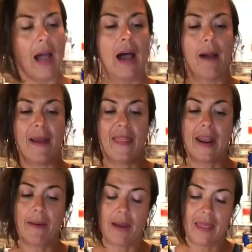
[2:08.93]
And
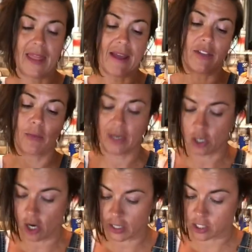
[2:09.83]
then I have a little bit of
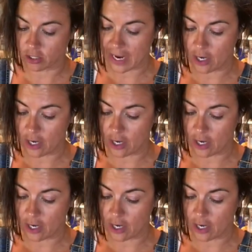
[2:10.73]
garlic salt.